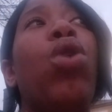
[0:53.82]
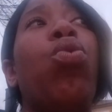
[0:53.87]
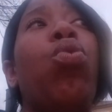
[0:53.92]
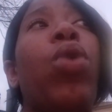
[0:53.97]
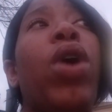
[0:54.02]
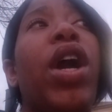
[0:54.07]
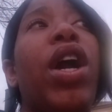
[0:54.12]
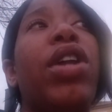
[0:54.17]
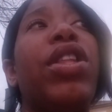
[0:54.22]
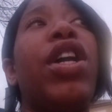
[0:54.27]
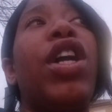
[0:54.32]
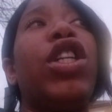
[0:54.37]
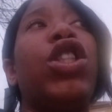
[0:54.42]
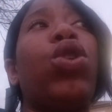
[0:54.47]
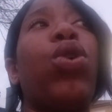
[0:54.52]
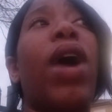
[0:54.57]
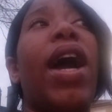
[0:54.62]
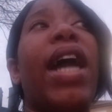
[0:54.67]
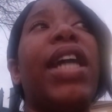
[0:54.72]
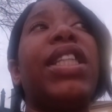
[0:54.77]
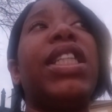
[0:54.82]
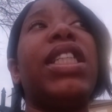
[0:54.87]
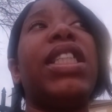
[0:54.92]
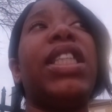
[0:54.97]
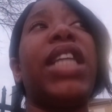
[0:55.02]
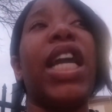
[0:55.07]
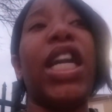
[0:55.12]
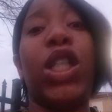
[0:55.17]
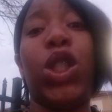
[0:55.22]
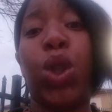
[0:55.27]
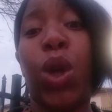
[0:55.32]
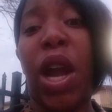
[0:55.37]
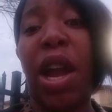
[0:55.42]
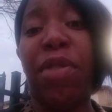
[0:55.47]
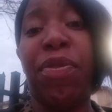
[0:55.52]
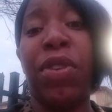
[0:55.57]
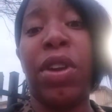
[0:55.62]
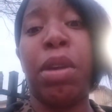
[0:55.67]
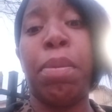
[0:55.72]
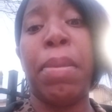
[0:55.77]
where they're trying to sex
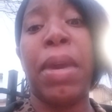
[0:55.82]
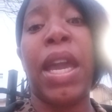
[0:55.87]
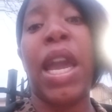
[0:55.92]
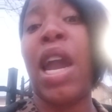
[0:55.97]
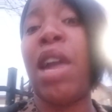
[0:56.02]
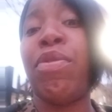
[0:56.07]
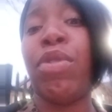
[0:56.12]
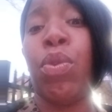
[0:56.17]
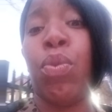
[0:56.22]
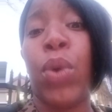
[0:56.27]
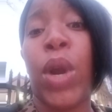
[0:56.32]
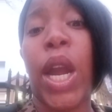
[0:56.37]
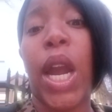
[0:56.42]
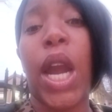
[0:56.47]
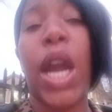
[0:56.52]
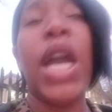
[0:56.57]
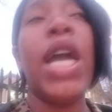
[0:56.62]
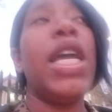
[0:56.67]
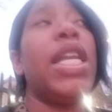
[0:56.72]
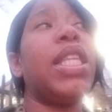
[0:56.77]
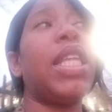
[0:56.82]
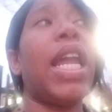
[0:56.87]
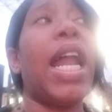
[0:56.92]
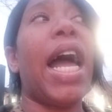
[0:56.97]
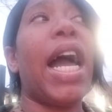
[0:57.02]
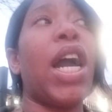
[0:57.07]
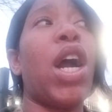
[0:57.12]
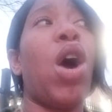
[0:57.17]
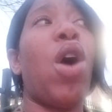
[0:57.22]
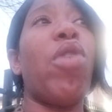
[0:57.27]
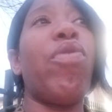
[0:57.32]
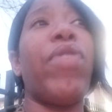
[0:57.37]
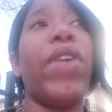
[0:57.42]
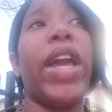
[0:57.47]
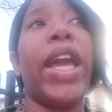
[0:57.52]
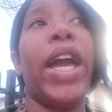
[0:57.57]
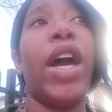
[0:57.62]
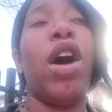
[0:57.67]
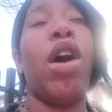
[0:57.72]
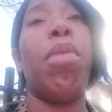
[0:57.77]
traffic me everywhere that I go for
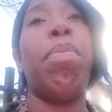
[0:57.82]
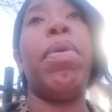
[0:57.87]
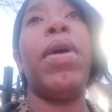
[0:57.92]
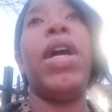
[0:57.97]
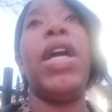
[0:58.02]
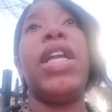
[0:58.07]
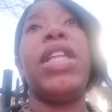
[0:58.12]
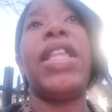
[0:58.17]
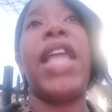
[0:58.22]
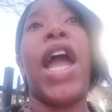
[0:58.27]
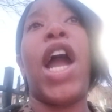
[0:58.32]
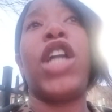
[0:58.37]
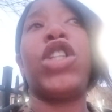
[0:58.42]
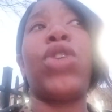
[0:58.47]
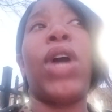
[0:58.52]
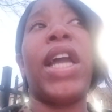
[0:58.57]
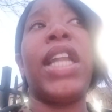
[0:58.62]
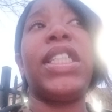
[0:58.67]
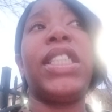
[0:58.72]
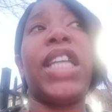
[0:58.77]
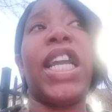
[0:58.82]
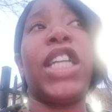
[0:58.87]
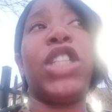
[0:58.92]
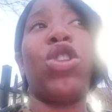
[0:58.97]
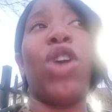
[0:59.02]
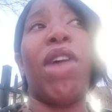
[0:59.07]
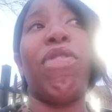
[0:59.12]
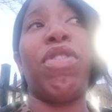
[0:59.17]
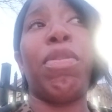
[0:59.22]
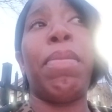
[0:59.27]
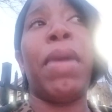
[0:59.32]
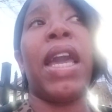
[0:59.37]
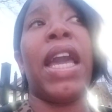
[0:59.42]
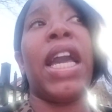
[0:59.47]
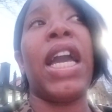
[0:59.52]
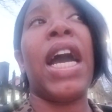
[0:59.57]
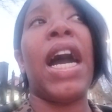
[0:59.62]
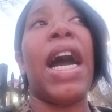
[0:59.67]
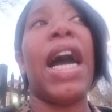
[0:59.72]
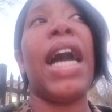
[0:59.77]
help. They are trying to sex traffic me.
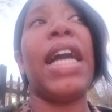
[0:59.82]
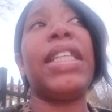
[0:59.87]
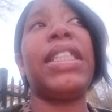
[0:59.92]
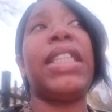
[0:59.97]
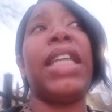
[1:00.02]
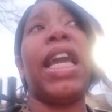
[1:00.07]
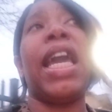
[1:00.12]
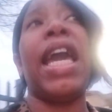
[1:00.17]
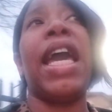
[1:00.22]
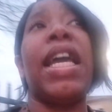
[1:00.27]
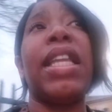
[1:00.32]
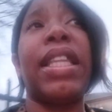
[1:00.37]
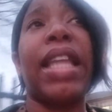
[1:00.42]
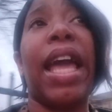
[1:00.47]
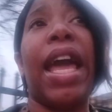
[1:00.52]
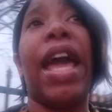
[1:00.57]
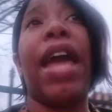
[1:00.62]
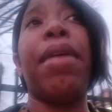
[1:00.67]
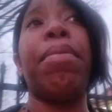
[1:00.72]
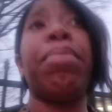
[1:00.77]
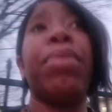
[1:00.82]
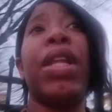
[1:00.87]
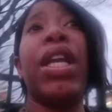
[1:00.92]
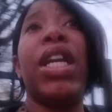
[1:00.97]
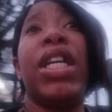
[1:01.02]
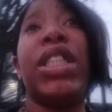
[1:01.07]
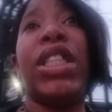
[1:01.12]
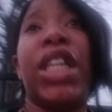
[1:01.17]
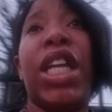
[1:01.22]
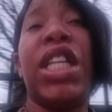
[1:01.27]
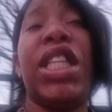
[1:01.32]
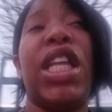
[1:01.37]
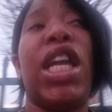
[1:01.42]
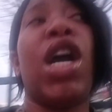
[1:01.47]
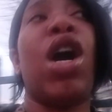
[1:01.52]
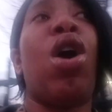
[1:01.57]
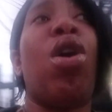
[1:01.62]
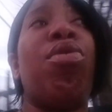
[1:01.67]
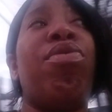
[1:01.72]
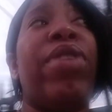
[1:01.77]
And God said that Cynthia
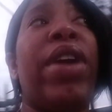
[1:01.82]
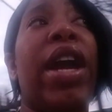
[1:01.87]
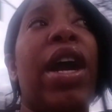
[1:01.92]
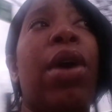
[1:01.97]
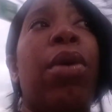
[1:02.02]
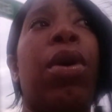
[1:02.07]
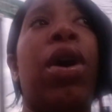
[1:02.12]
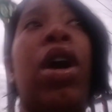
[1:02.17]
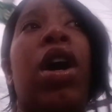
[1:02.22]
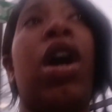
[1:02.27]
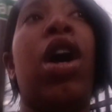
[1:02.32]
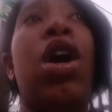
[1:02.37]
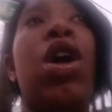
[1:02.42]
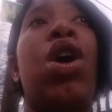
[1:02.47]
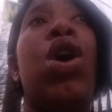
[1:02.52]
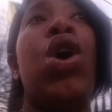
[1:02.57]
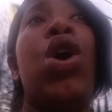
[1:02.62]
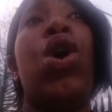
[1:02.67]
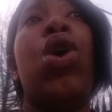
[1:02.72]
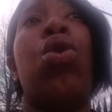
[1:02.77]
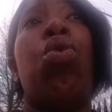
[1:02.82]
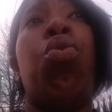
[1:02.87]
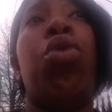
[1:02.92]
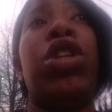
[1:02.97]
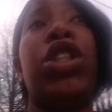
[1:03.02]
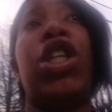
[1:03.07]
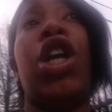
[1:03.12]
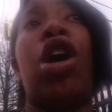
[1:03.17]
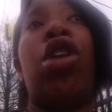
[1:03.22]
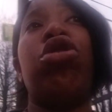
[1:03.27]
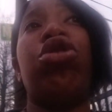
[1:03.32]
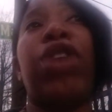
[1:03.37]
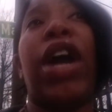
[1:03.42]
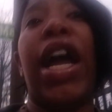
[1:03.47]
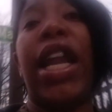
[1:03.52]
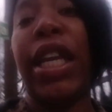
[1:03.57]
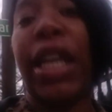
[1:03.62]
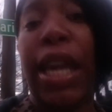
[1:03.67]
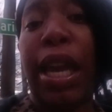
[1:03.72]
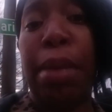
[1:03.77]
Olvera was going to
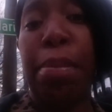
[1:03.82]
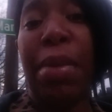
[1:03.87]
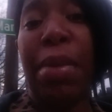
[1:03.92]
try to get